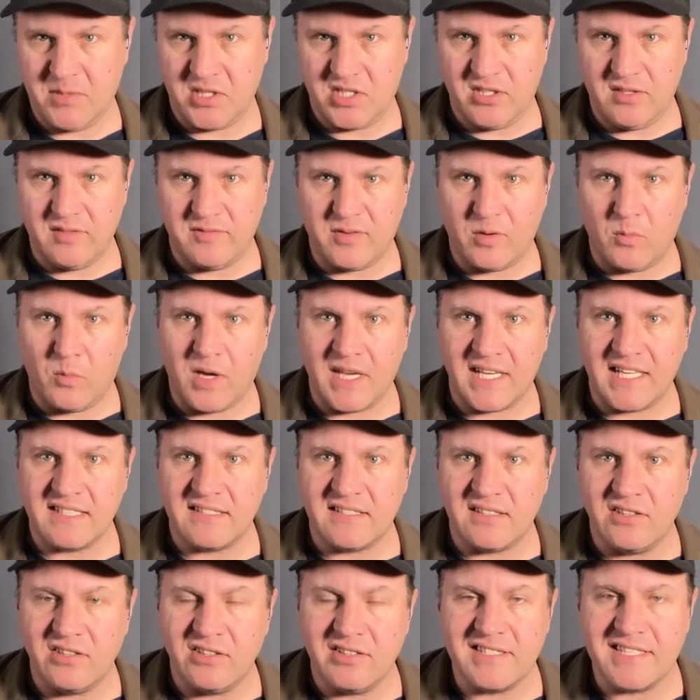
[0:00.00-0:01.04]
to you from
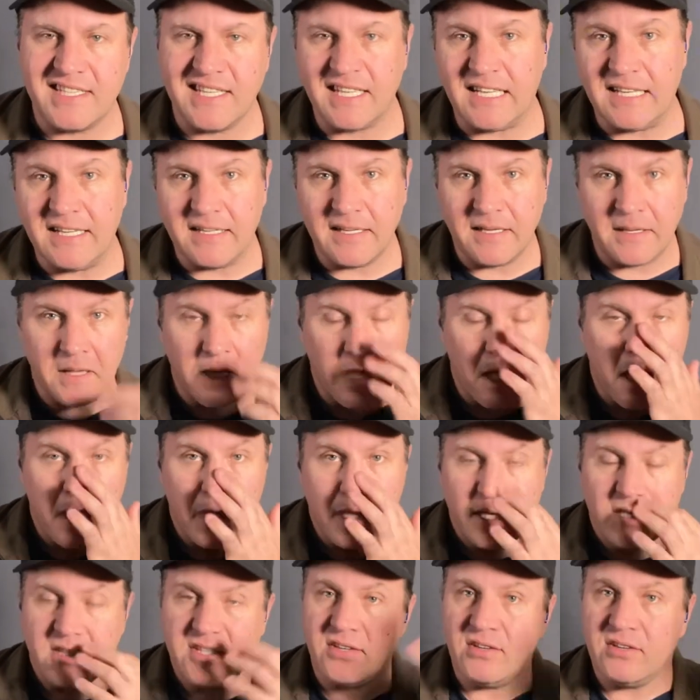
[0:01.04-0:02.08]
Wellington, New Zealand.
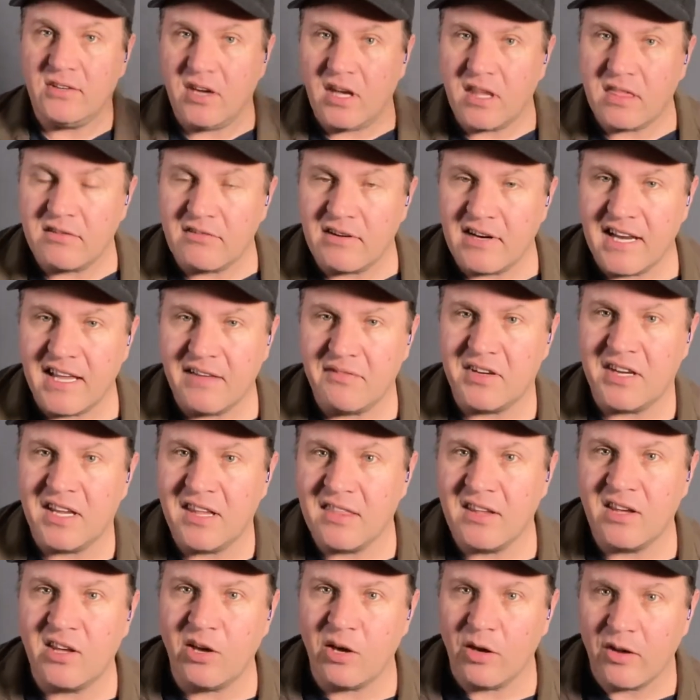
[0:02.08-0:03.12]
So I thought I'd have
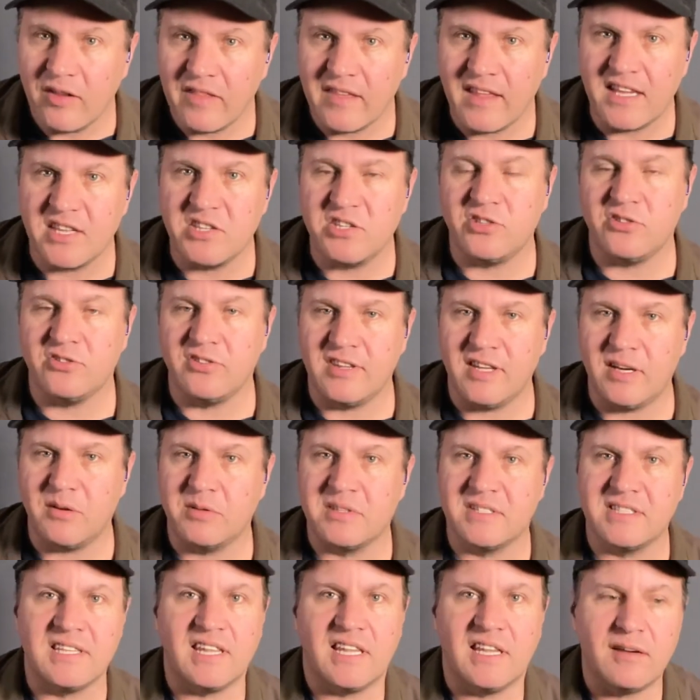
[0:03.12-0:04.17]
another go at that tune. That
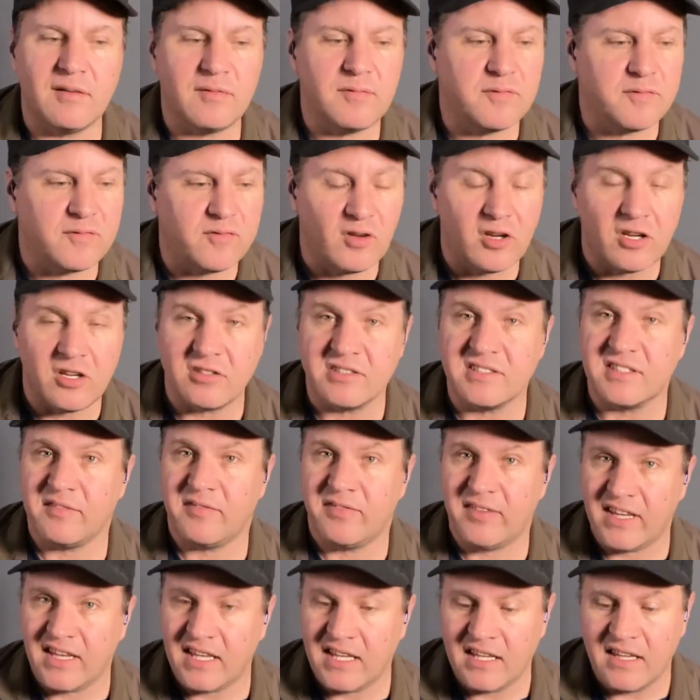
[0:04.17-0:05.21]
was Love
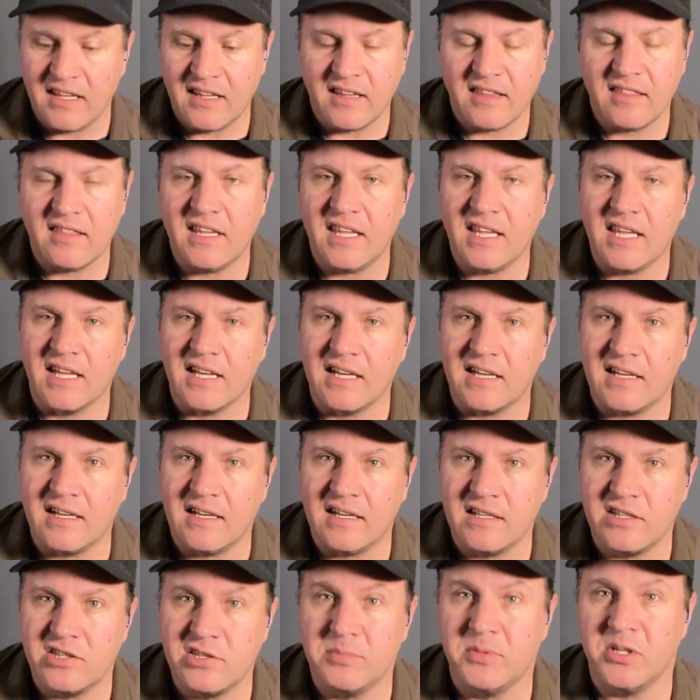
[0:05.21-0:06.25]
Philosophy, the
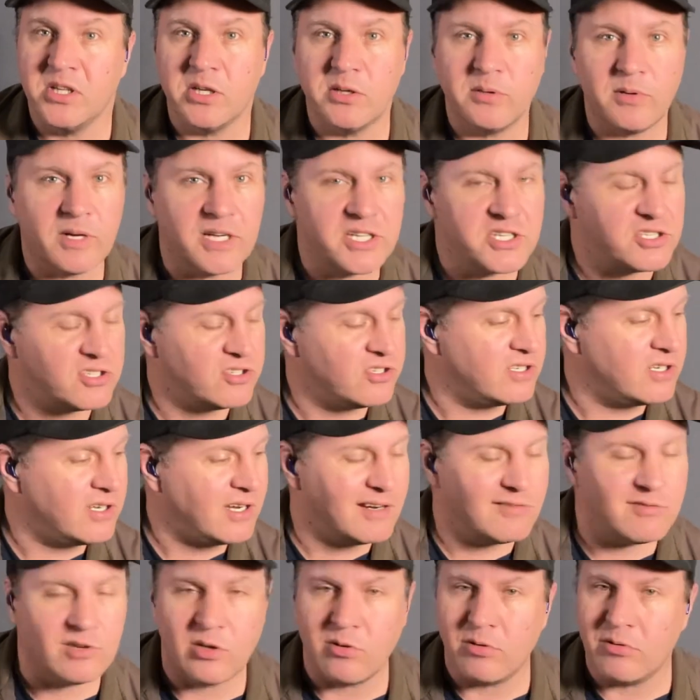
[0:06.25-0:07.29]
Jamiroquai tune.
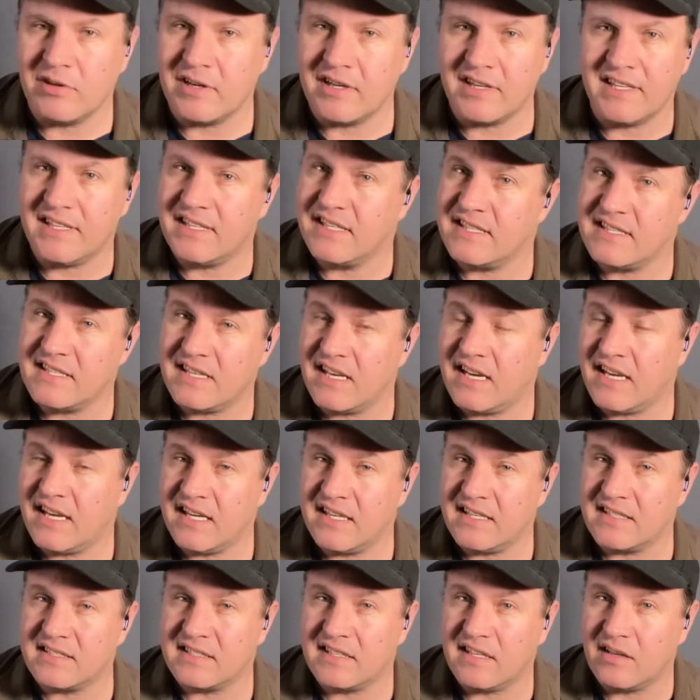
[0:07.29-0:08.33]
I recorded it yesterday
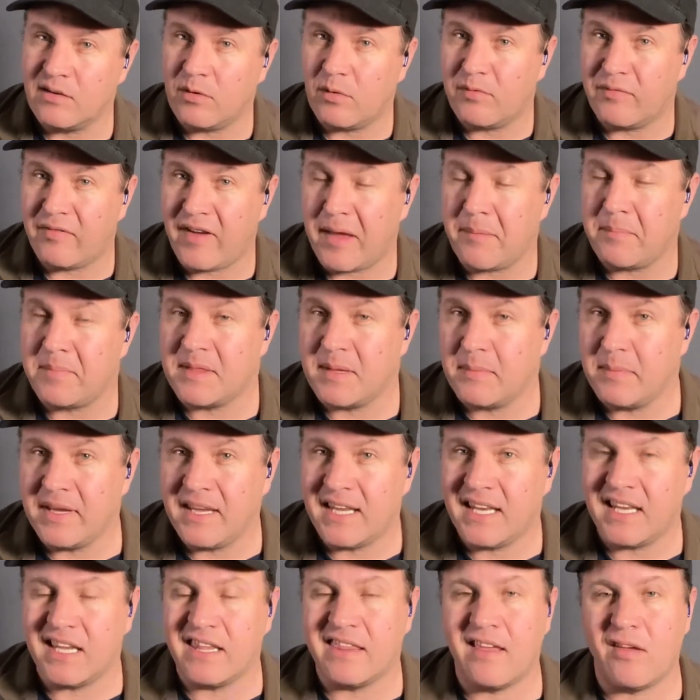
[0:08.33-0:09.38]
as a little vamp at the
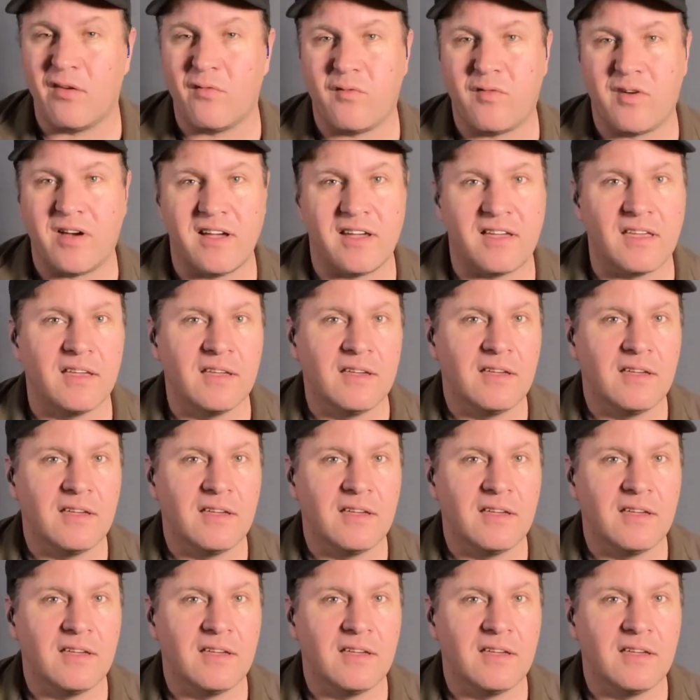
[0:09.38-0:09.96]
beginning of that funk